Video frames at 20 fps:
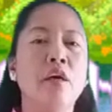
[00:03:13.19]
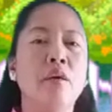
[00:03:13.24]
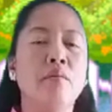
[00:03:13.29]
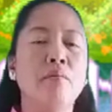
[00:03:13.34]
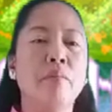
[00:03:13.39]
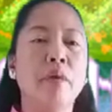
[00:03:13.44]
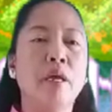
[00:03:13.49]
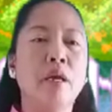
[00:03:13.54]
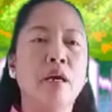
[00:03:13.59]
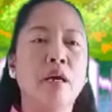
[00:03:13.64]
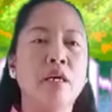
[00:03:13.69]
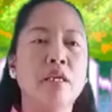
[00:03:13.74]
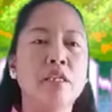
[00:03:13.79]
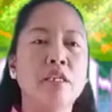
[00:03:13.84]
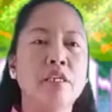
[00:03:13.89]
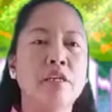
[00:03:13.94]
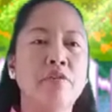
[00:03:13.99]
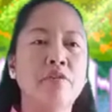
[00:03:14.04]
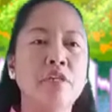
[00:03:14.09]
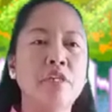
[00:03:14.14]
Because
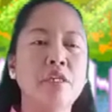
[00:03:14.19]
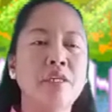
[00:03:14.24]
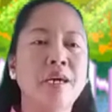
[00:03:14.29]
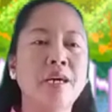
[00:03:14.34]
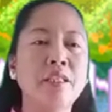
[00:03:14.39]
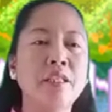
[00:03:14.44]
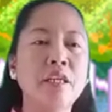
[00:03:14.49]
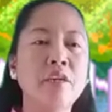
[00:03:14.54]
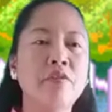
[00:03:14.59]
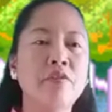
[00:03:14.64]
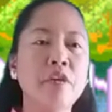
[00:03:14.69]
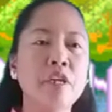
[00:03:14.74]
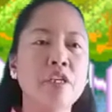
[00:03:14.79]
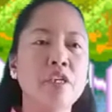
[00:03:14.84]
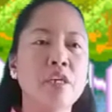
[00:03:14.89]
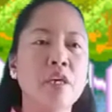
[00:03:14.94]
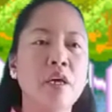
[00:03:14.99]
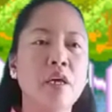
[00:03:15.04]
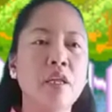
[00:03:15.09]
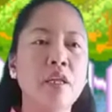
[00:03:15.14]
of static
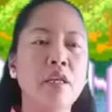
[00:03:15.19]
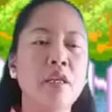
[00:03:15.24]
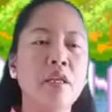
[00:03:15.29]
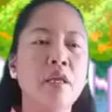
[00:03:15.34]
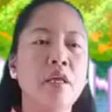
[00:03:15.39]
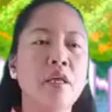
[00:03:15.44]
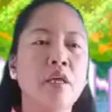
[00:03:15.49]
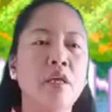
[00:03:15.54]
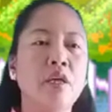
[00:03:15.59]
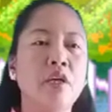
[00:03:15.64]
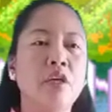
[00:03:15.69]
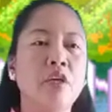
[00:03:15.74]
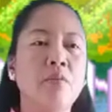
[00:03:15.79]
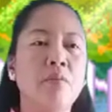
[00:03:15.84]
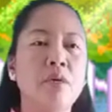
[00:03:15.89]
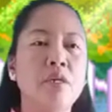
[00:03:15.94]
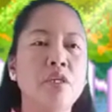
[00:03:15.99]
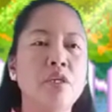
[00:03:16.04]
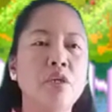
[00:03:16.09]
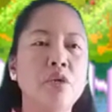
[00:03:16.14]
friction, you
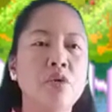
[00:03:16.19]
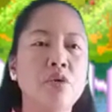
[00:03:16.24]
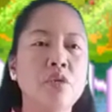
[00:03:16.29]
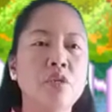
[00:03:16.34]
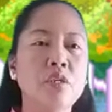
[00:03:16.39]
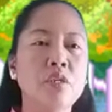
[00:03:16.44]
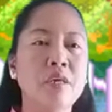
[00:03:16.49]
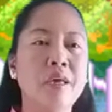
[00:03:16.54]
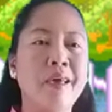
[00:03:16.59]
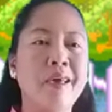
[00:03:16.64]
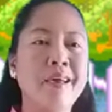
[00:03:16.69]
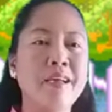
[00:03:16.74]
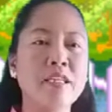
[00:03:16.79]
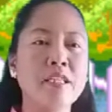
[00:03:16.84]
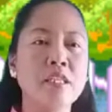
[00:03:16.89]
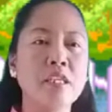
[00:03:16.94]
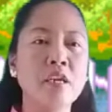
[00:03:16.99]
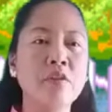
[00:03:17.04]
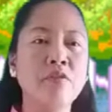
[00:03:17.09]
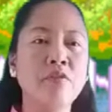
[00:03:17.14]
must use
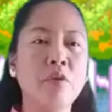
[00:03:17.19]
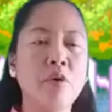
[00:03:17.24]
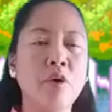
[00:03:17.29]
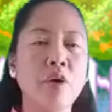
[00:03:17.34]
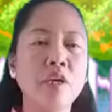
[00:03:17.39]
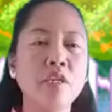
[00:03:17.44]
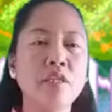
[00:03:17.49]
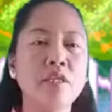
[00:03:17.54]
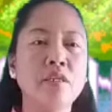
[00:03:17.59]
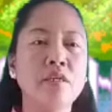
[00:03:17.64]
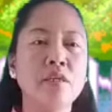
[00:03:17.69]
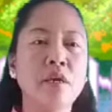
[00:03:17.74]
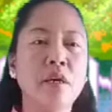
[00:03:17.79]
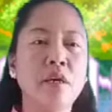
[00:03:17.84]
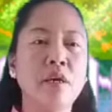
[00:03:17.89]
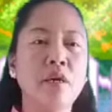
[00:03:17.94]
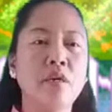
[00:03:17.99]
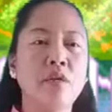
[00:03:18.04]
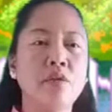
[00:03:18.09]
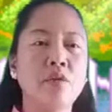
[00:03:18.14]
extra force
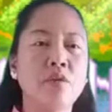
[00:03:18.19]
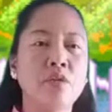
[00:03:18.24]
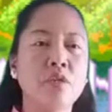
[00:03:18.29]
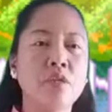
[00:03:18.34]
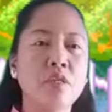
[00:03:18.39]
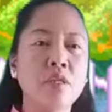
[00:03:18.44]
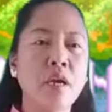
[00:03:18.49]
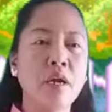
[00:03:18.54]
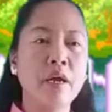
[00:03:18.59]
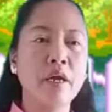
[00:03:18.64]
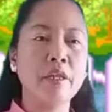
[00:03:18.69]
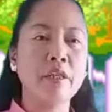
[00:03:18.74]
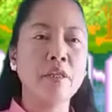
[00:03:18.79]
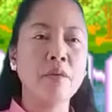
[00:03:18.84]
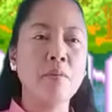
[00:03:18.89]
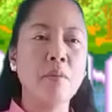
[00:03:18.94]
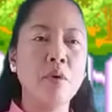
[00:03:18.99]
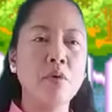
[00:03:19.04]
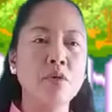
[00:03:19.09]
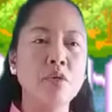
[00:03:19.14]
to start the
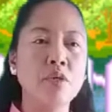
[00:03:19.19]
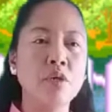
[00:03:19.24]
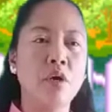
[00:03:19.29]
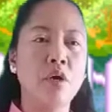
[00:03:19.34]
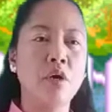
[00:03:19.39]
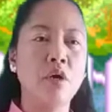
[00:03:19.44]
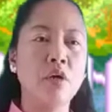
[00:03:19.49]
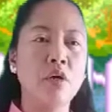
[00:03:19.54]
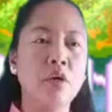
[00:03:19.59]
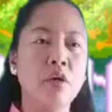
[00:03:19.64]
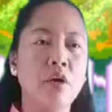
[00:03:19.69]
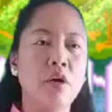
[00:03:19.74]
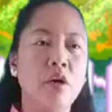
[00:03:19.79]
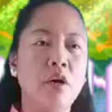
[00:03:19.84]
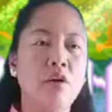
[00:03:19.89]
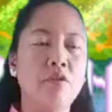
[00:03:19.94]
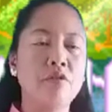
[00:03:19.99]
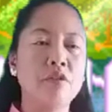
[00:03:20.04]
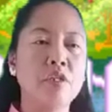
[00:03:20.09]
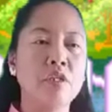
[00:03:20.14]
motion
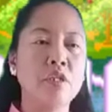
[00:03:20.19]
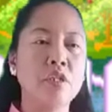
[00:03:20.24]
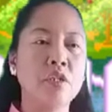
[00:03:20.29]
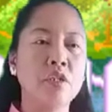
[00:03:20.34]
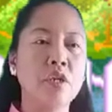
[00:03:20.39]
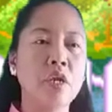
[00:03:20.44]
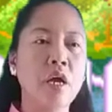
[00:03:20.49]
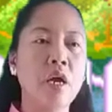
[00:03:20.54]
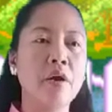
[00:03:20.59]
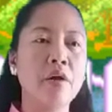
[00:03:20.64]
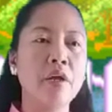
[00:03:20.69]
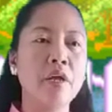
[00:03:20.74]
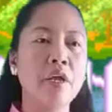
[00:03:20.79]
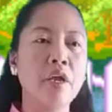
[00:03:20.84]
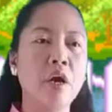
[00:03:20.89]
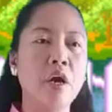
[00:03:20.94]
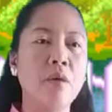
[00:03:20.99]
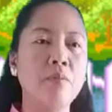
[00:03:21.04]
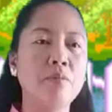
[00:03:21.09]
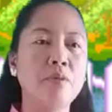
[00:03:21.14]
of a stationary
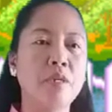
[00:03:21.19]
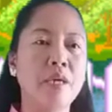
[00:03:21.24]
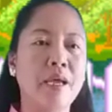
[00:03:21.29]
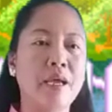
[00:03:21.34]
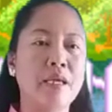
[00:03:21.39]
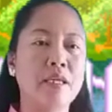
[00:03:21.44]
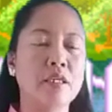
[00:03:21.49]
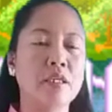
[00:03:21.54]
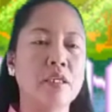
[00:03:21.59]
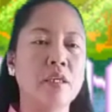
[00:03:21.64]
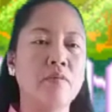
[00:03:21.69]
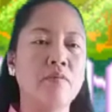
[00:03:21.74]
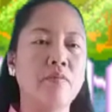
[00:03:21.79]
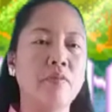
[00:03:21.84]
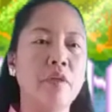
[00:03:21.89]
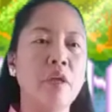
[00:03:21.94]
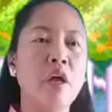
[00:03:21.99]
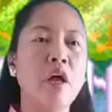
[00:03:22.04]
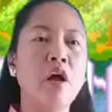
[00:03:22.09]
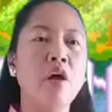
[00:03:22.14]
object.
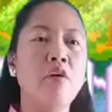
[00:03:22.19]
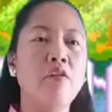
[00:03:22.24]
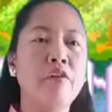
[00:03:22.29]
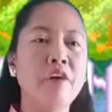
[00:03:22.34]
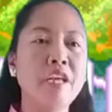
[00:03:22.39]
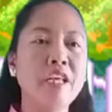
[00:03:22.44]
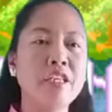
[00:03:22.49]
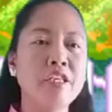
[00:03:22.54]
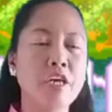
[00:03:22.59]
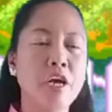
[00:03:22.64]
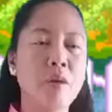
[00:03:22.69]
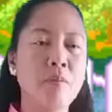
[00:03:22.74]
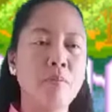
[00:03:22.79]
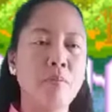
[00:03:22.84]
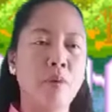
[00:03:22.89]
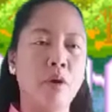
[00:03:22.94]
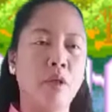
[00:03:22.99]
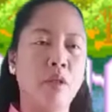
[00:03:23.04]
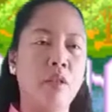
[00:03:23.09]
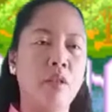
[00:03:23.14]
For
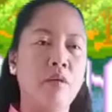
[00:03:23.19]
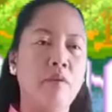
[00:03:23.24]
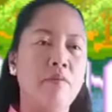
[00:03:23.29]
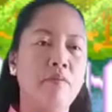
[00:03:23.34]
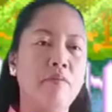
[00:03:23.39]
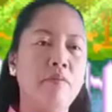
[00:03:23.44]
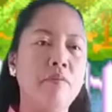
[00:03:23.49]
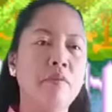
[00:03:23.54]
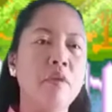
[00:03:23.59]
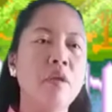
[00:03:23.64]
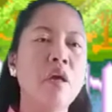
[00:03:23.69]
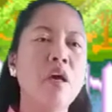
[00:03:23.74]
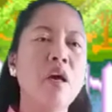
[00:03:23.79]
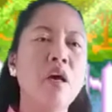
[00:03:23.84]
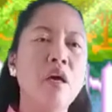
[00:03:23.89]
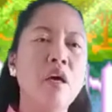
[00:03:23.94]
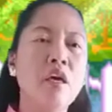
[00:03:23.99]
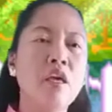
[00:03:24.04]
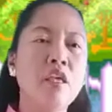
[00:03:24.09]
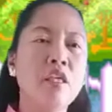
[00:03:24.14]
example,
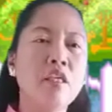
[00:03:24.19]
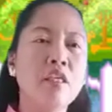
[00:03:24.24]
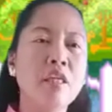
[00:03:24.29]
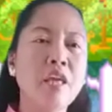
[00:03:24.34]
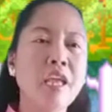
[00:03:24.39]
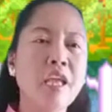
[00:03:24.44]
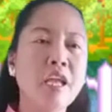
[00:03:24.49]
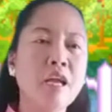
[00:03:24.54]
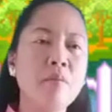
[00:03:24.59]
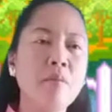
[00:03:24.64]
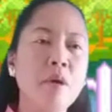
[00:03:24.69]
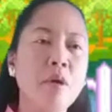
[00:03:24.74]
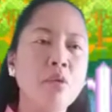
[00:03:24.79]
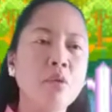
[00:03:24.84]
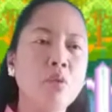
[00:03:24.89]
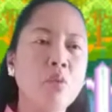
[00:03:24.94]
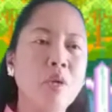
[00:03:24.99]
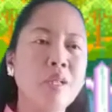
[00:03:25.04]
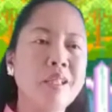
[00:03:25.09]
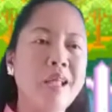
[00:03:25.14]
think about
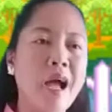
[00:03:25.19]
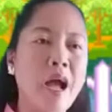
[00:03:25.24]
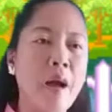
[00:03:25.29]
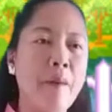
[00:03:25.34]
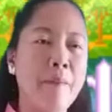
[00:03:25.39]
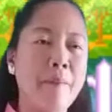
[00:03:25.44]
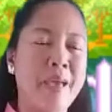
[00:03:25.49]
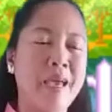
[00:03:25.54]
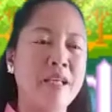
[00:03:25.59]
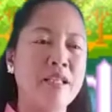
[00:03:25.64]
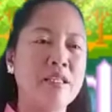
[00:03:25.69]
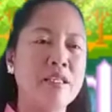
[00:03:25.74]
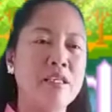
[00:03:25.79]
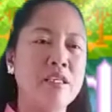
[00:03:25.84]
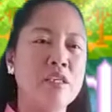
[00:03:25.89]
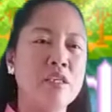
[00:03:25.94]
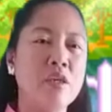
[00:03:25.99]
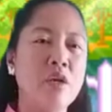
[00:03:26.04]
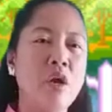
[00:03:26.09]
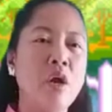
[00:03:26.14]
what
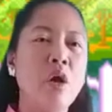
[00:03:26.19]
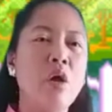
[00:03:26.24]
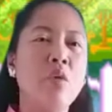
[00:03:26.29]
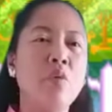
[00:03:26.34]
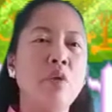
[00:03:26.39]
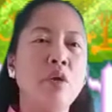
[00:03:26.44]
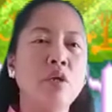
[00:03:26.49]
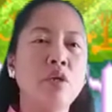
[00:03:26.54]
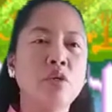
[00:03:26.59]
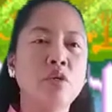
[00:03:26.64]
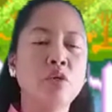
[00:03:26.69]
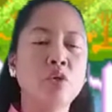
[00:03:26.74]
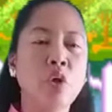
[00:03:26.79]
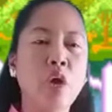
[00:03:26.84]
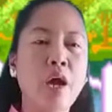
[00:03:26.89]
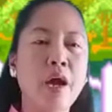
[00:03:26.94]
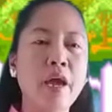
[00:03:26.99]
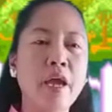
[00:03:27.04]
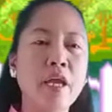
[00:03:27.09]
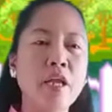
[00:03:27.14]
happens when you
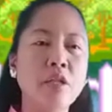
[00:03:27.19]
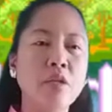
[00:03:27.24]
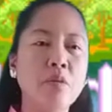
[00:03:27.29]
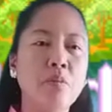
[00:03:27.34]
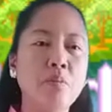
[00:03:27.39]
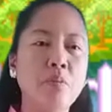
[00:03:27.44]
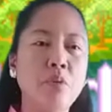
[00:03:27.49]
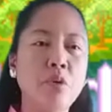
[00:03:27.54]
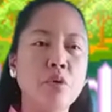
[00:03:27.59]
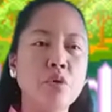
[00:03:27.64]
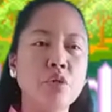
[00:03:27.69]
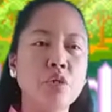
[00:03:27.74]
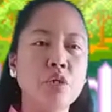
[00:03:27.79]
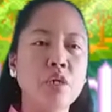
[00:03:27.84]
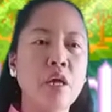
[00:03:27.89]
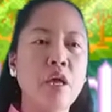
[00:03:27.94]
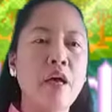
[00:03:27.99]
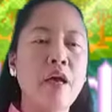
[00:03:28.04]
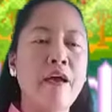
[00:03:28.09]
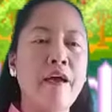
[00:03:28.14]
try to push
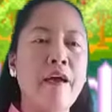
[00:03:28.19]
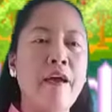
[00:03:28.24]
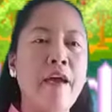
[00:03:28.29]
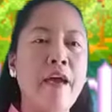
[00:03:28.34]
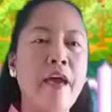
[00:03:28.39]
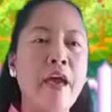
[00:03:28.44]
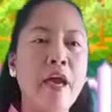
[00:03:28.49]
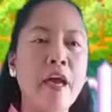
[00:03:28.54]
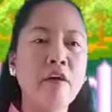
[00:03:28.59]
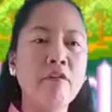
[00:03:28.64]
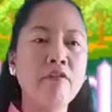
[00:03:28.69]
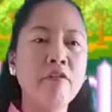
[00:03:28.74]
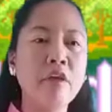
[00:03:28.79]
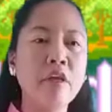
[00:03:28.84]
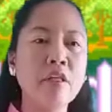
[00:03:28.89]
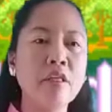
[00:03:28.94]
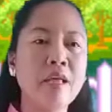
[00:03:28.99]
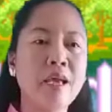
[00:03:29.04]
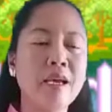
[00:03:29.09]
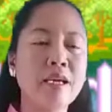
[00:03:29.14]
a
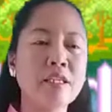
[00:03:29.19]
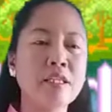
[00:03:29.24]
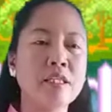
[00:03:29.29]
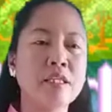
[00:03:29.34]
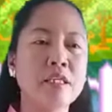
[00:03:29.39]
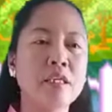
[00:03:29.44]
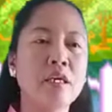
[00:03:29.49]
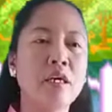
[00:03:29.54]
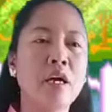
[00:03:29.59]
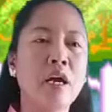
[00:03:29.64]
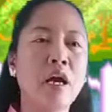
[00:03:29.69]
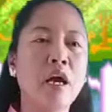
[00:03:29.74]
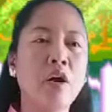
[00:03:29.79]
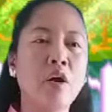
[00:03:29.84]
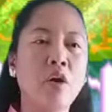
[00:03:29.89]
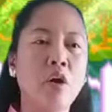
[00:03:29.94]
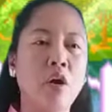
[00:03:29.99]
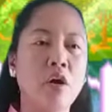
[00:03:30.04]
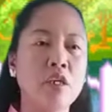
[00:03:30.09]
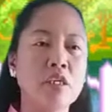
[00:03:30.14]
heavy desk
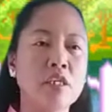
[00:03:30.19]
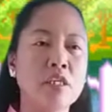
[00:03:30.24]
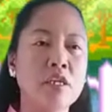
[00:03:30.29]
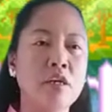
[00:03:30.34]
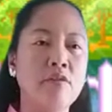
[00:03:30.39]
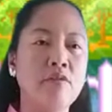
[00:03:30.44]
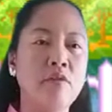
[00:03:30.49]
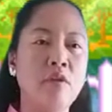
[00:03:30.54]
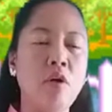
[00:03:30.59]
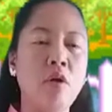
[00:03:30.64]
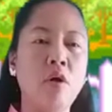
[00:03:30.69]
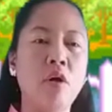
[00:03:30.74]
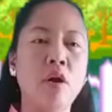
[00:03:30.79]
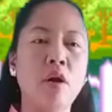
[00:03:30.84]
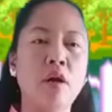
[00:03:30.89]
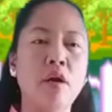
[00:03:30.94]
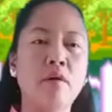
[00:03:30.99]
across a floor.